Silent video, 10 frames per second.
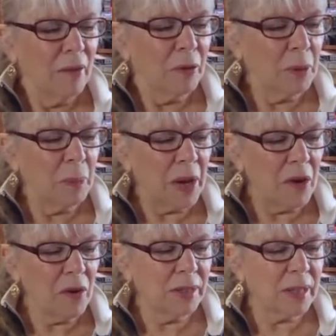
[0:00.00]
For the
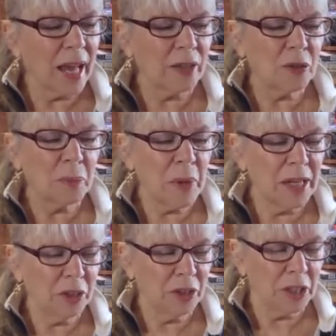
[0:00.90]
parents, extra
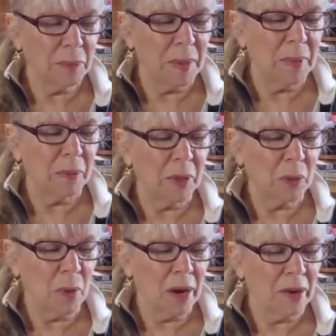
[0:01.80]
patience may be
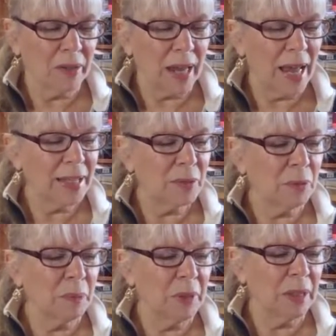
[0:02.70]
required, as
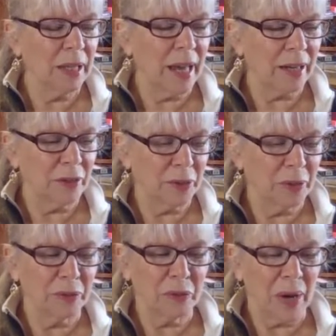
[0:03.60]
will be the attitude of